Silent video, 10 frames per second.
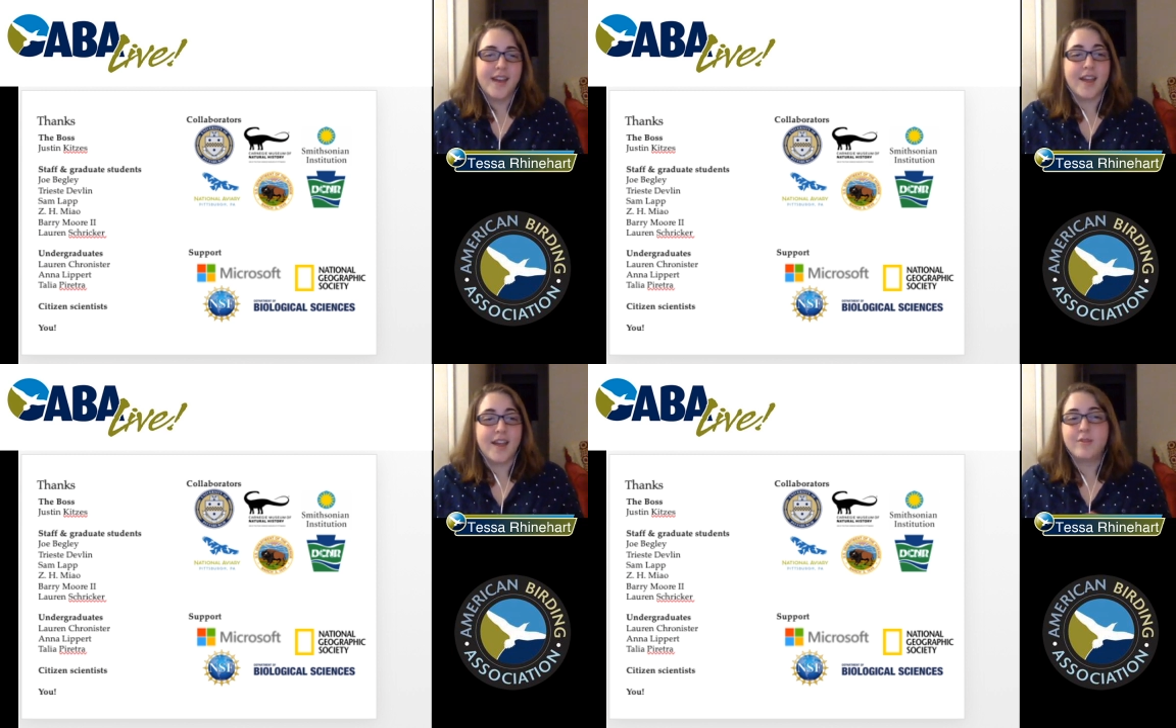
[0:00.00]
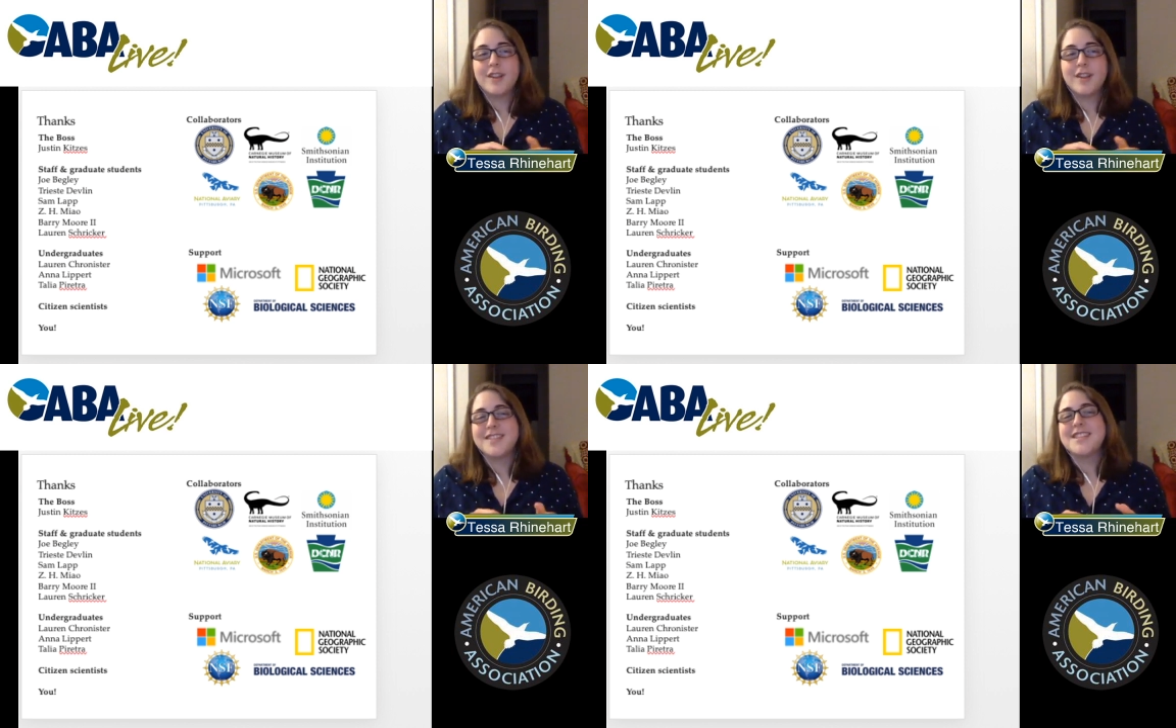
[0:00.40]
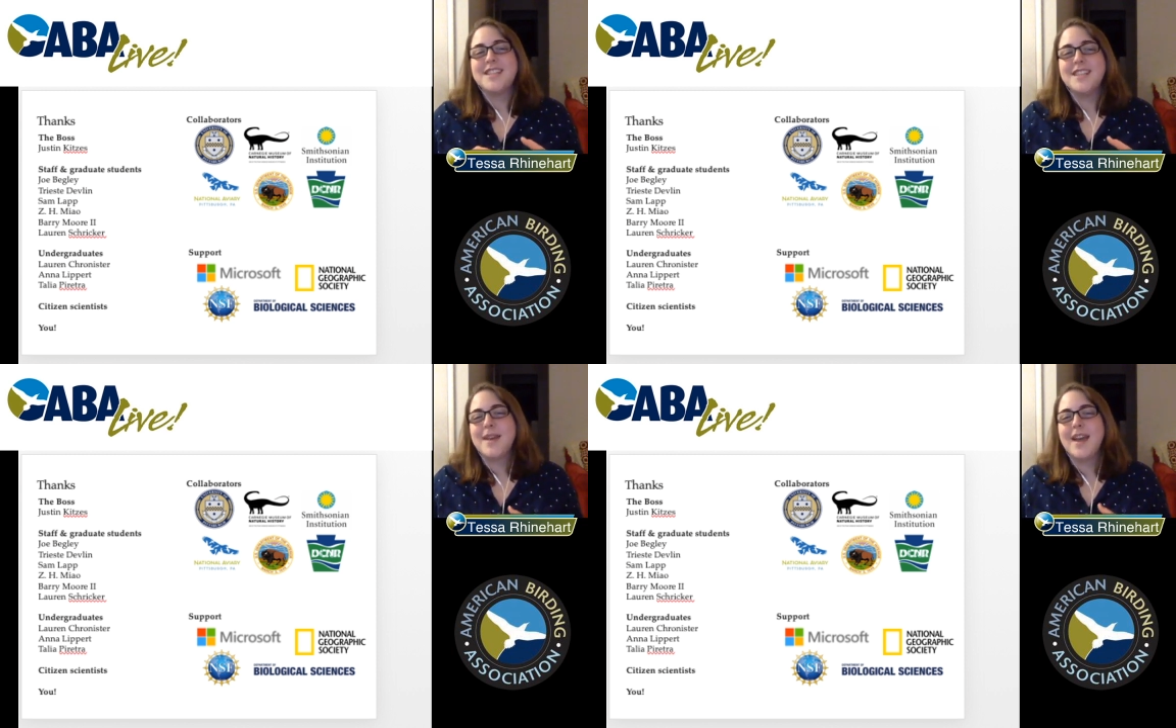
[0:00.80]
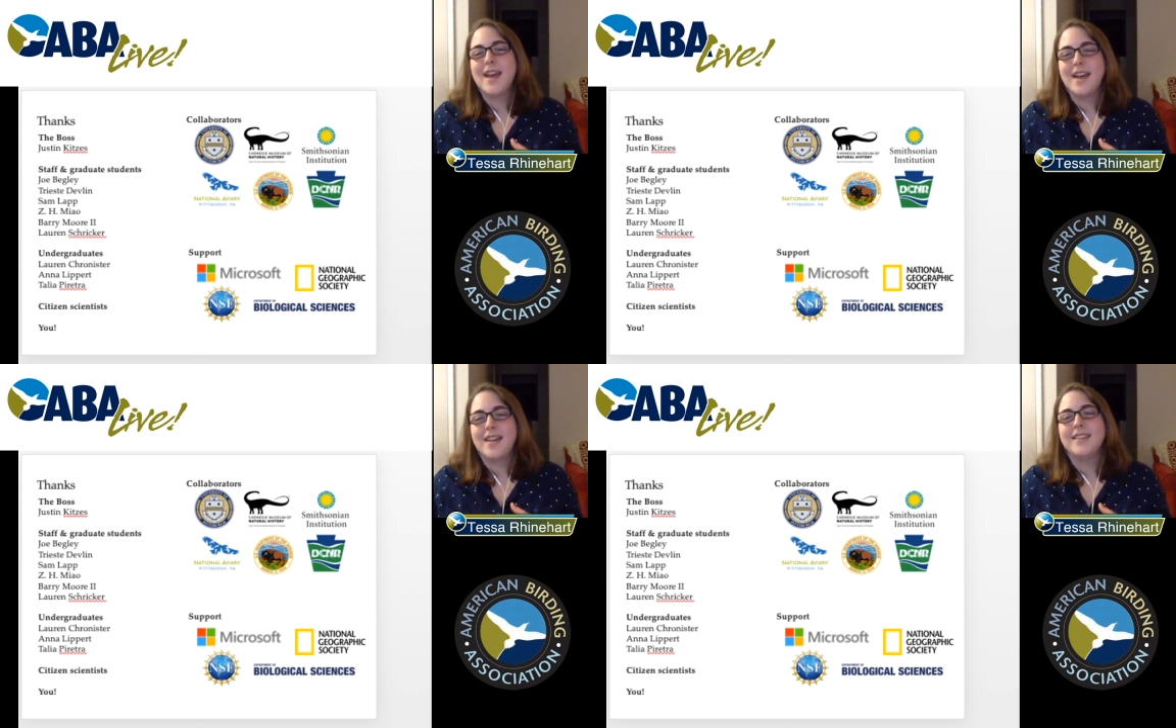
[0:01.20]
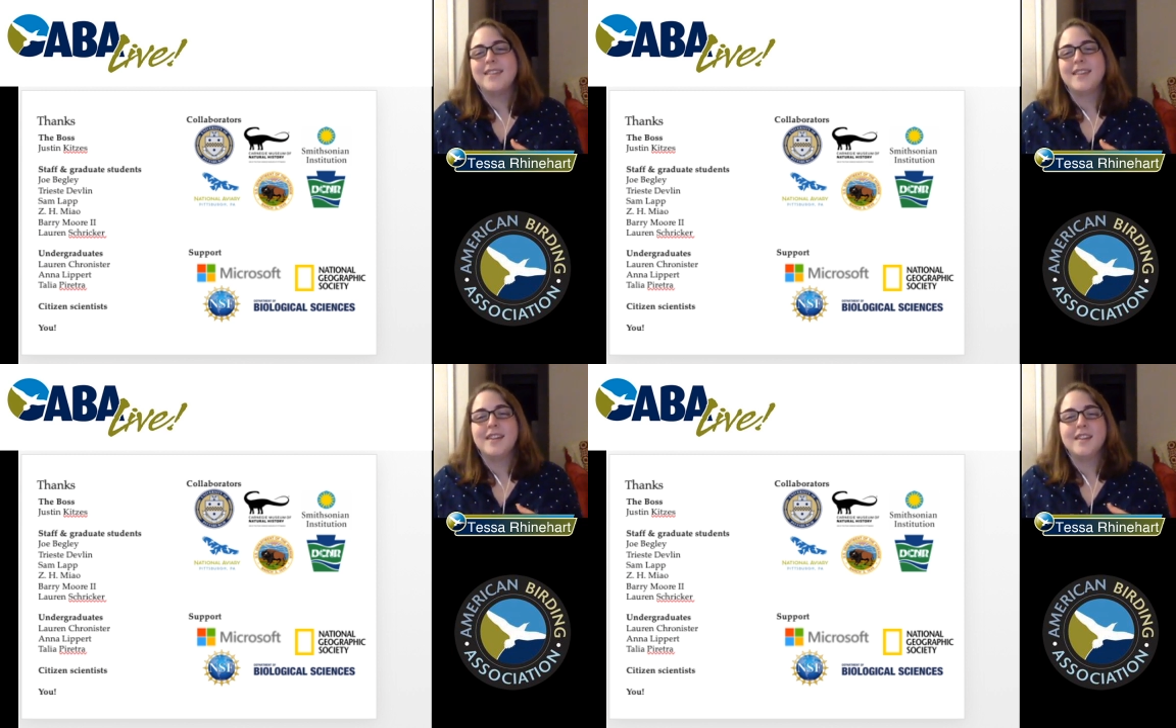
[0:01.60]
Everyone on the team
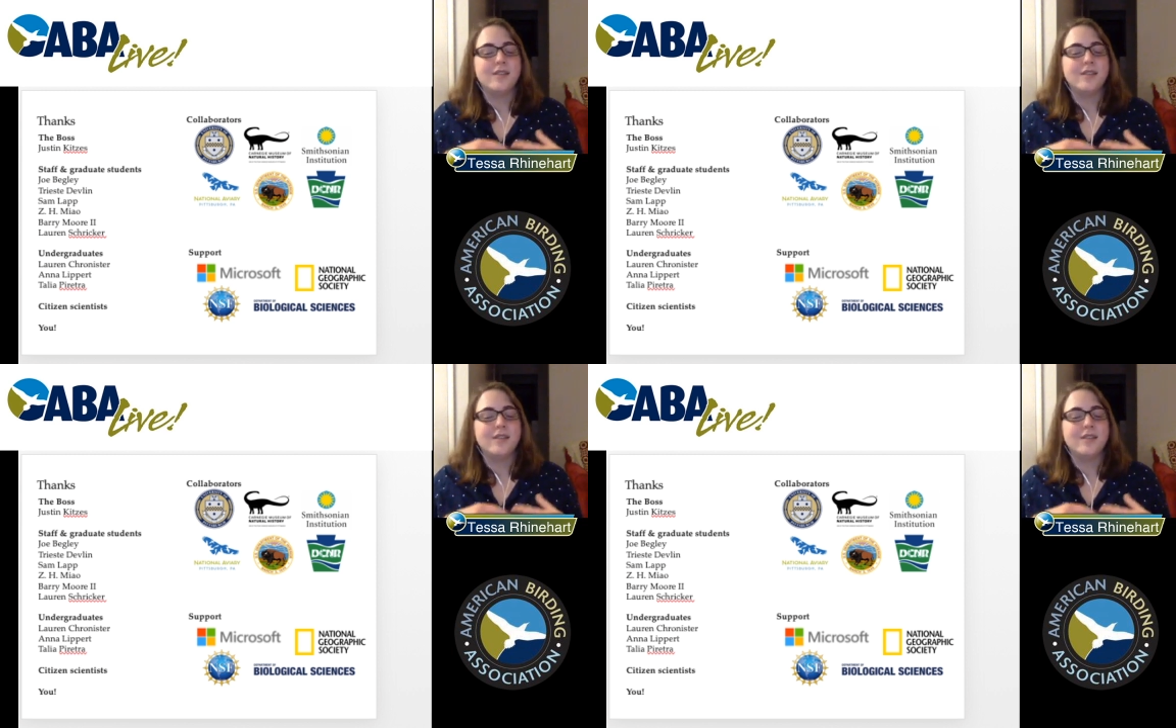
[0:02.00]
has